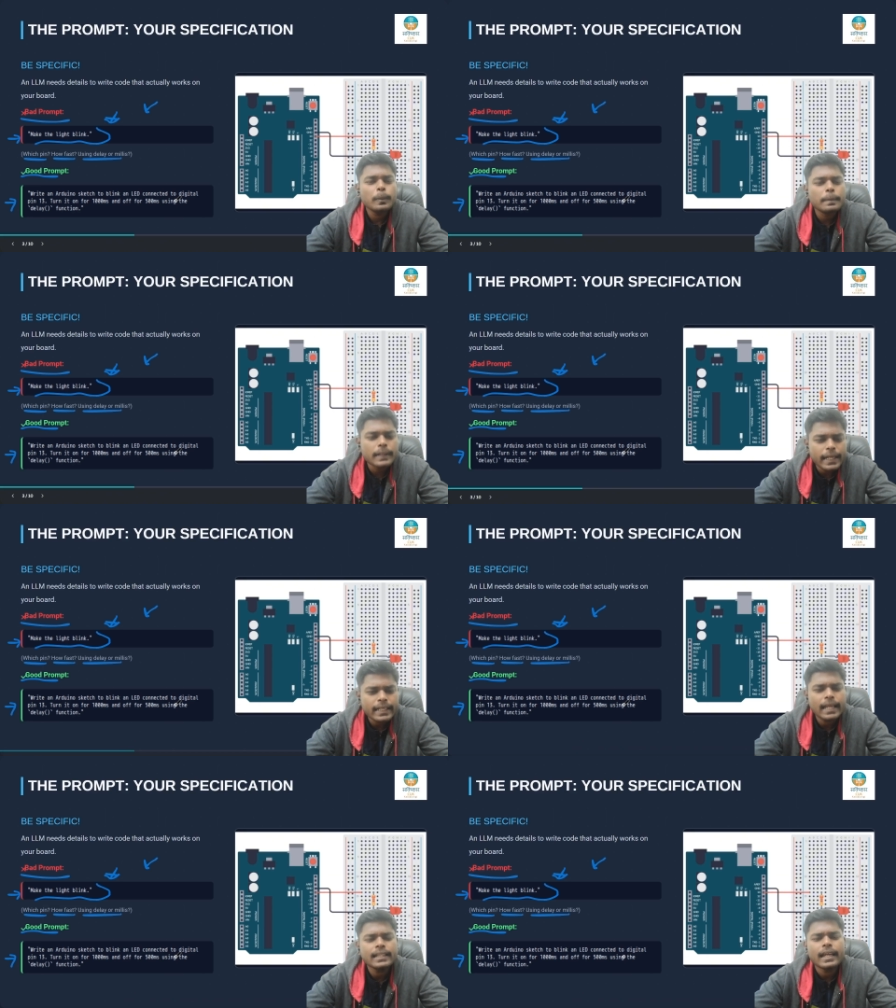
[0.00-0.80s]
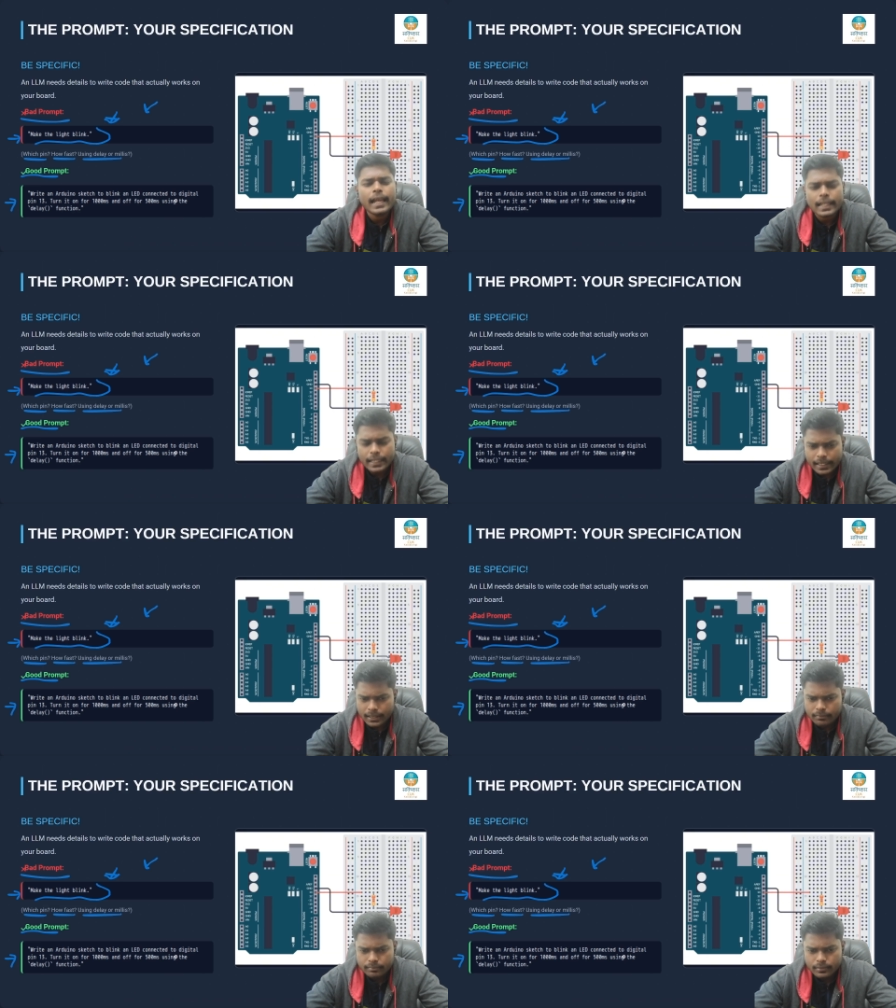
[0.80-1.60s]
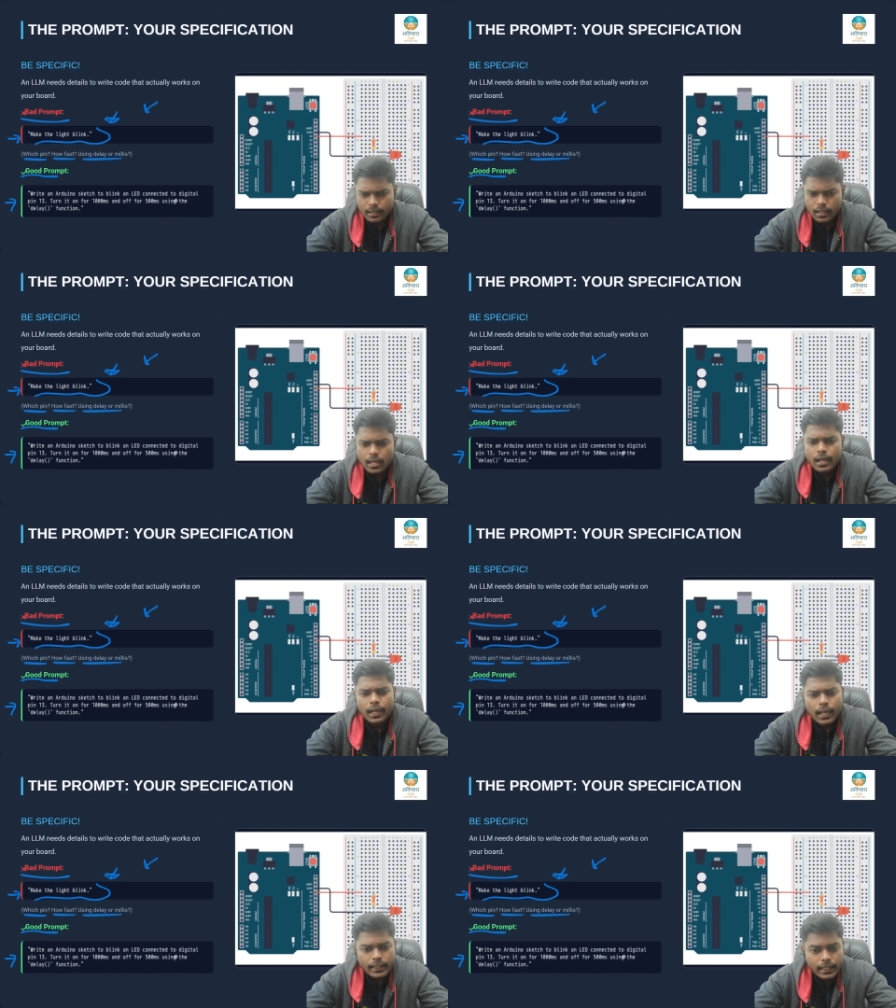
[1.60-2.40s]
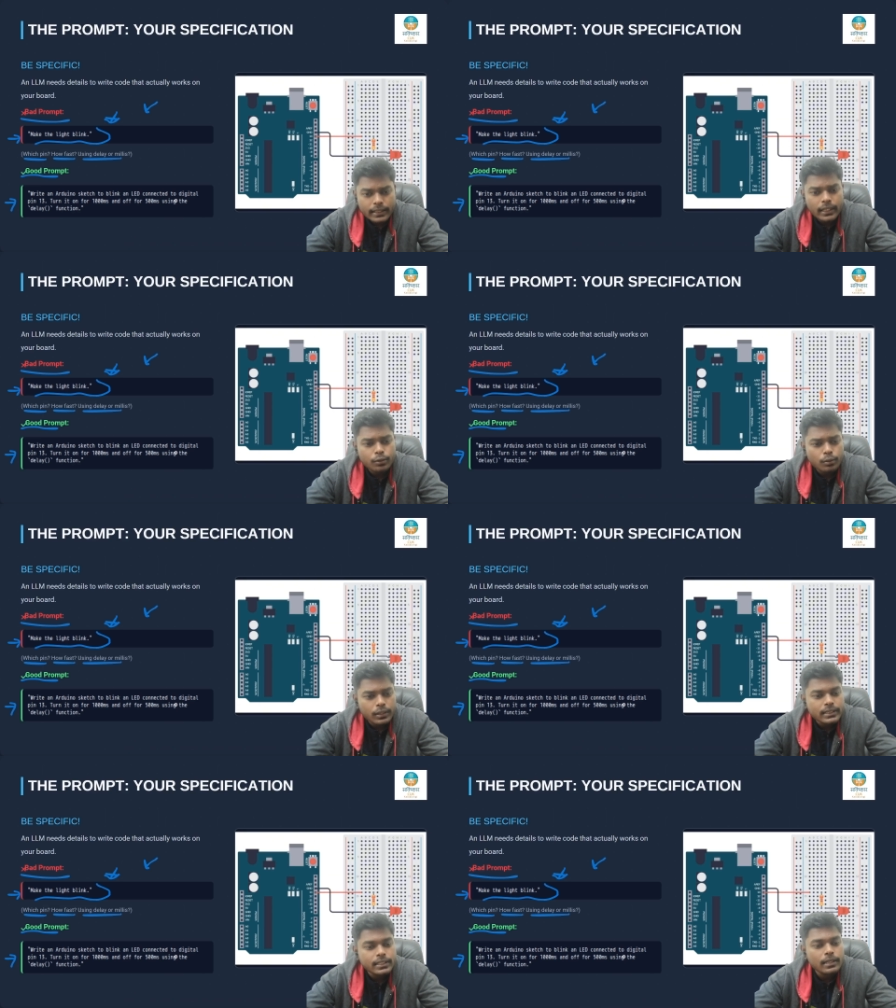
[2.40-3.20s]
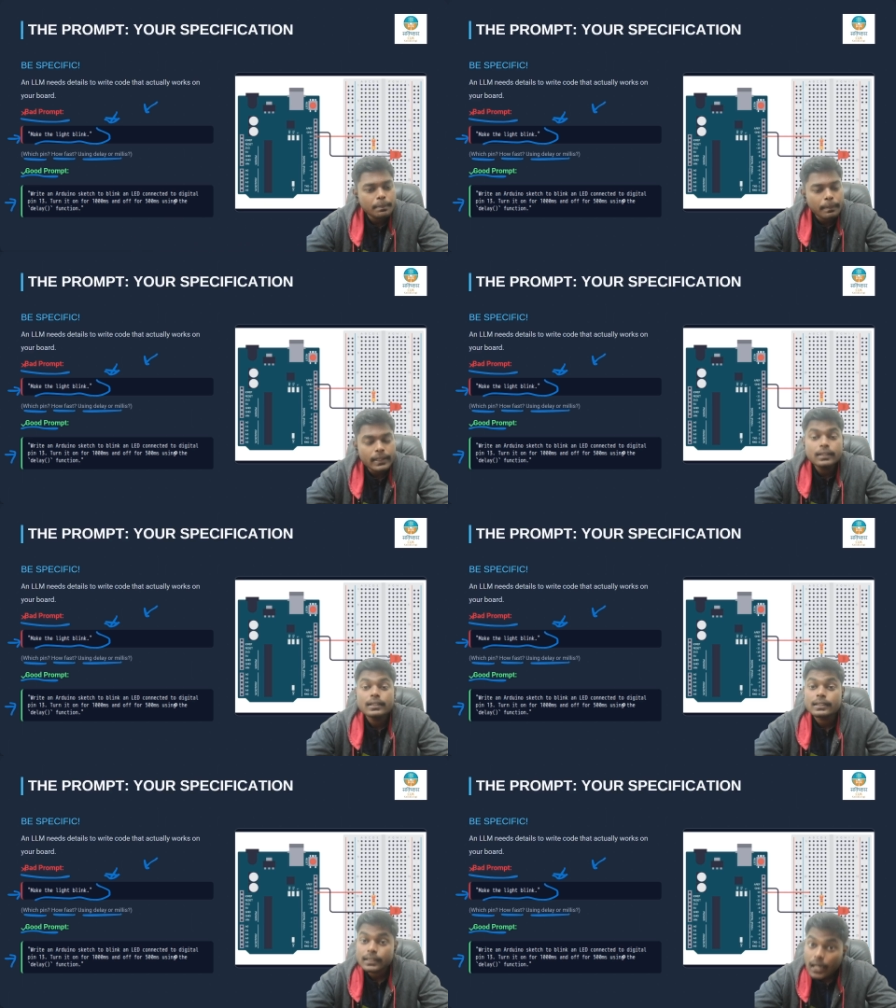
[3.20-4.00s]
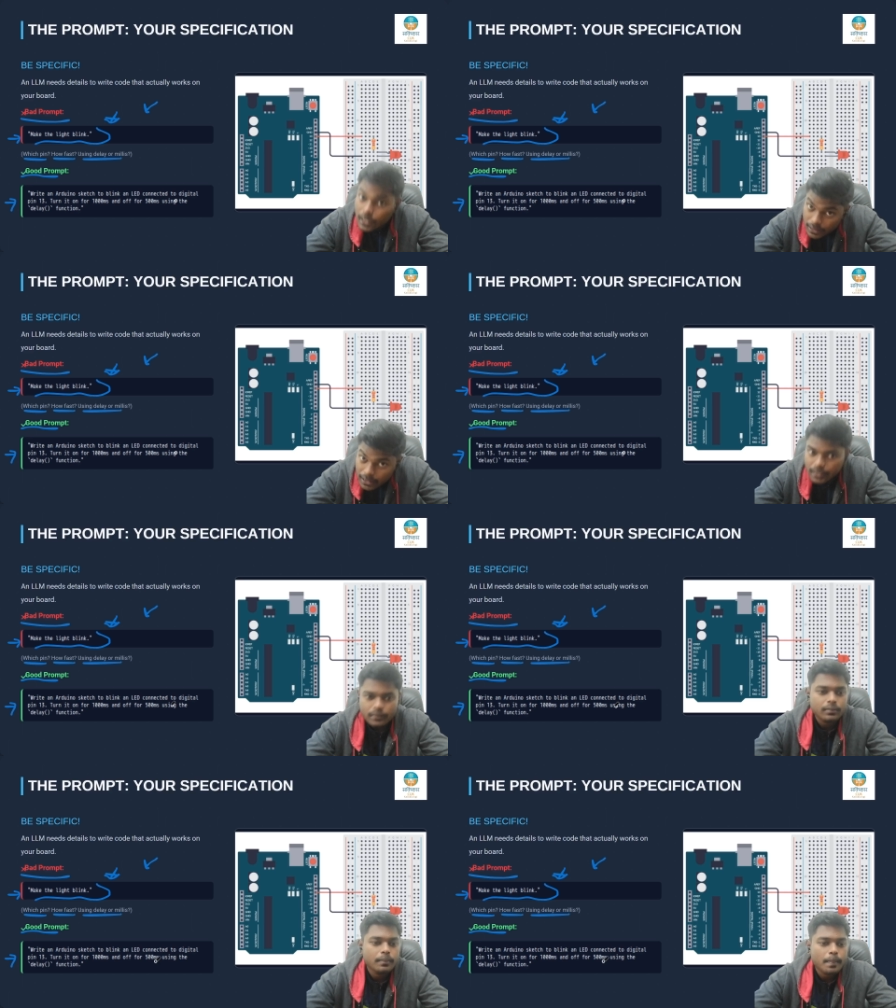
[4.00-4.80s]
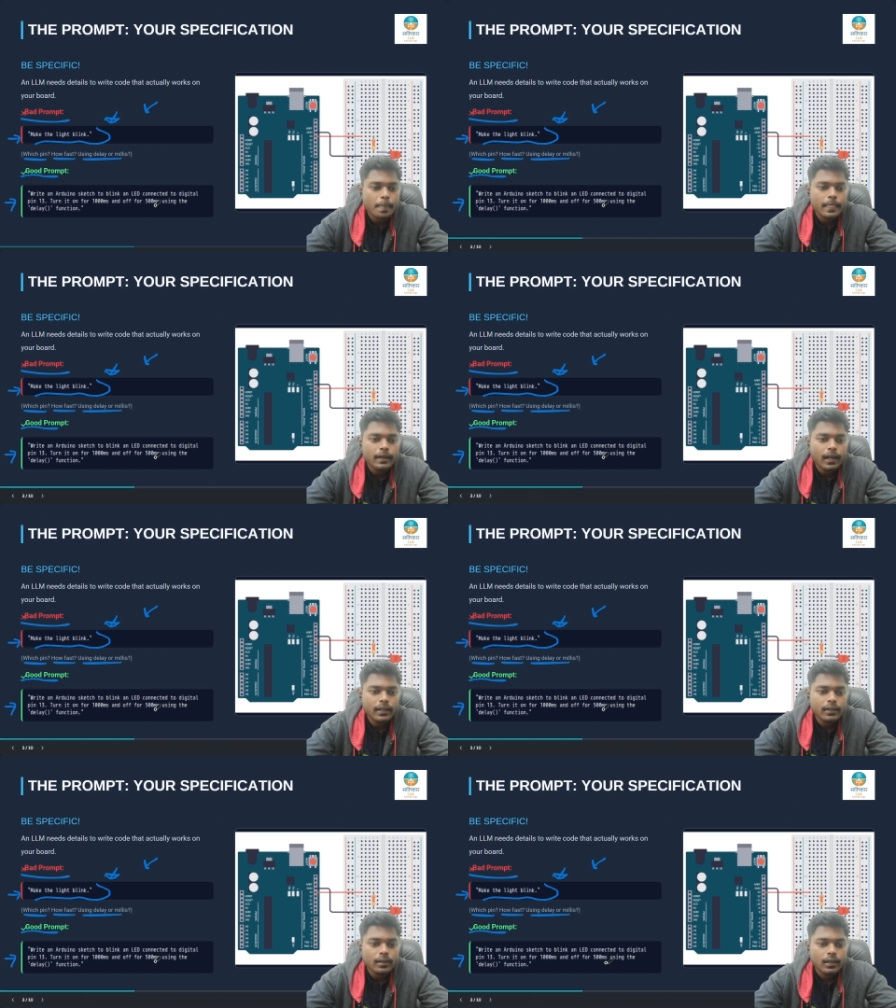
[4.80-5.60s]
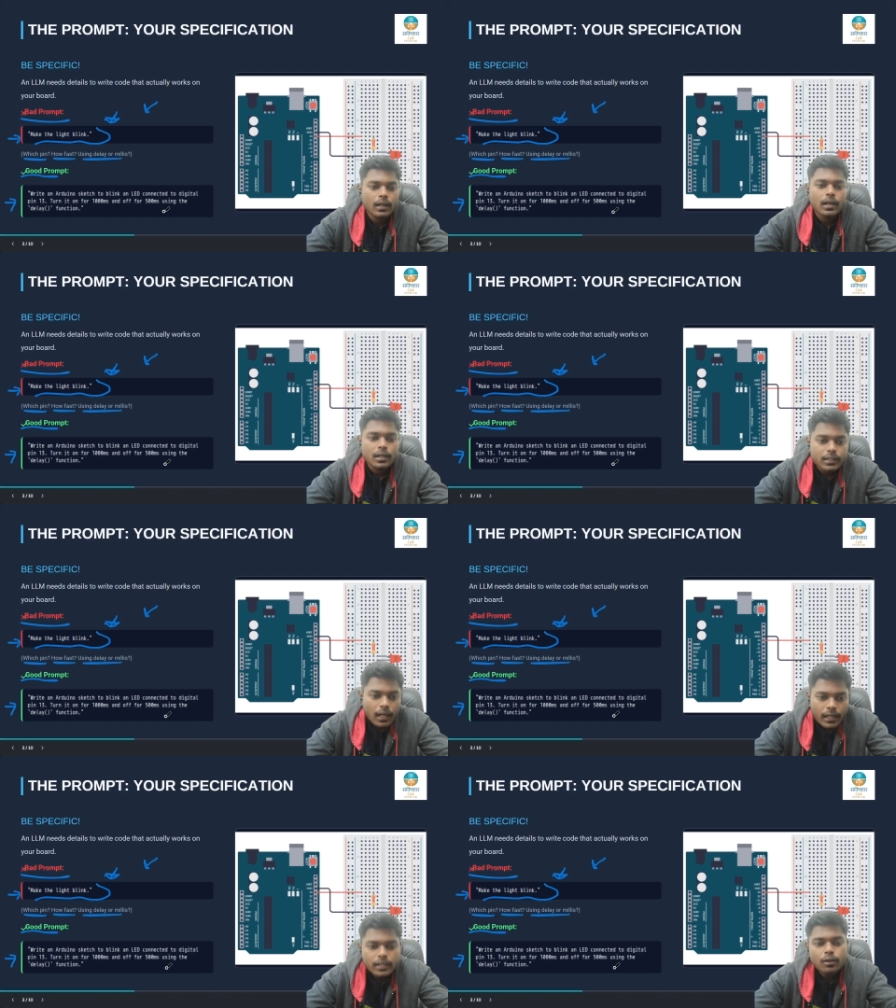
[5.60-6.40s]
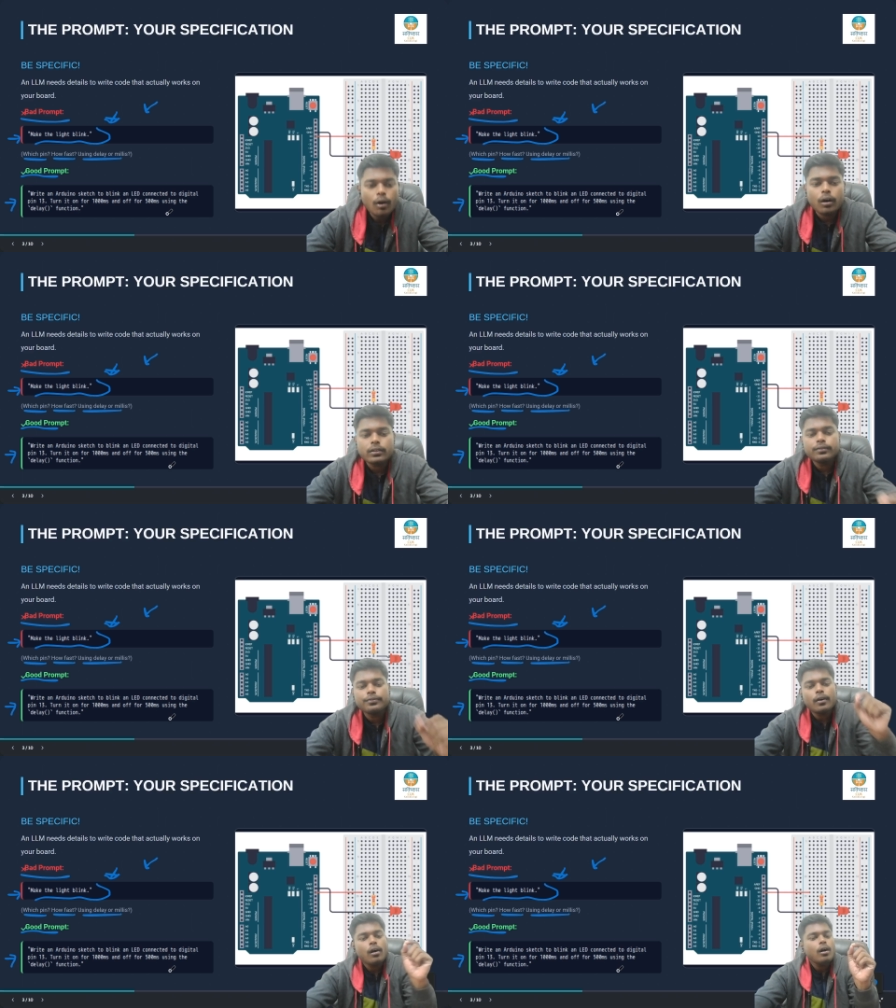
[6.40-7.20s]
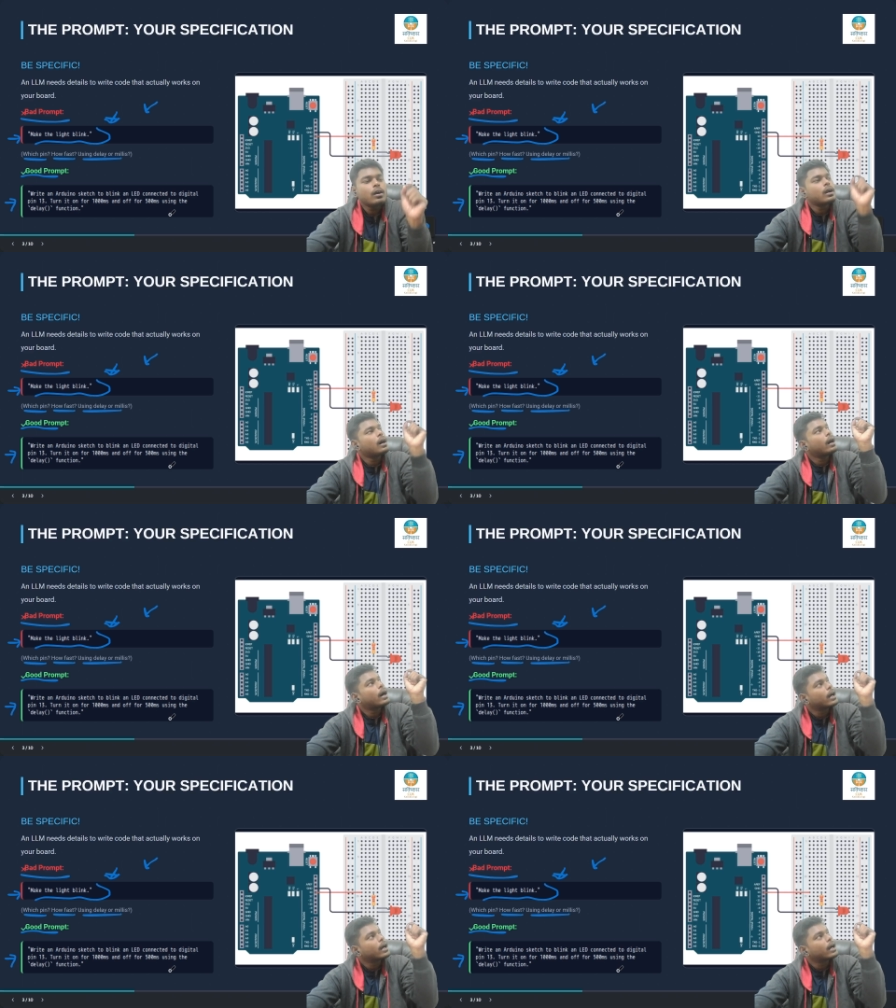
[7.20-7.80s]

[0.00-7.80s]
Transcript: to blink an LED connected to digital pin 13. Right? Turn it on for